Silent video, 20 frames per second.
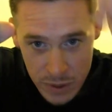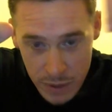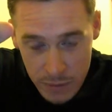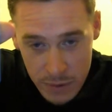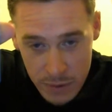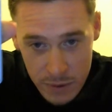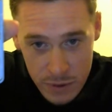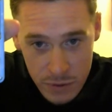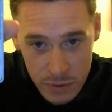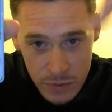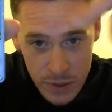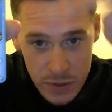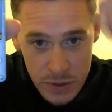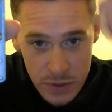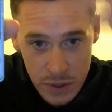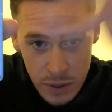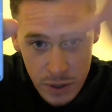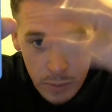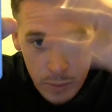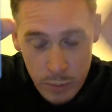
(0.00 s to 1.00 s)
everything's
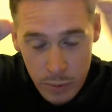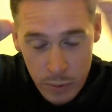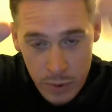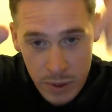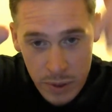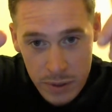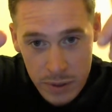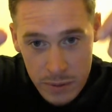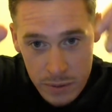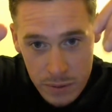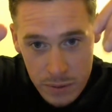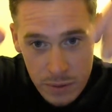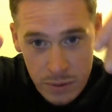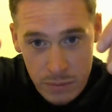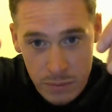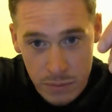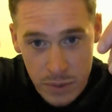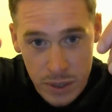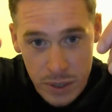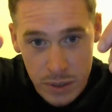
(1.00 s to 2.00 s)
facing upright, and you
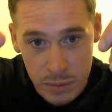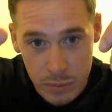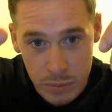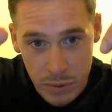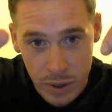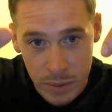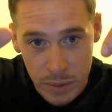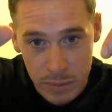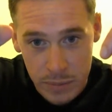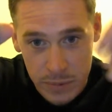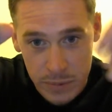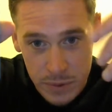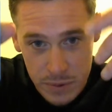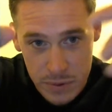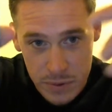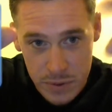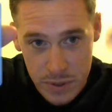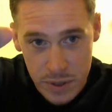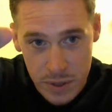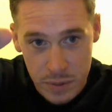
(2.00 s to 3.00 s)
can read it properly, you
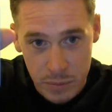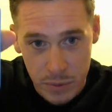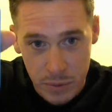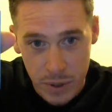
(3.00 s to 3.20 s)
see it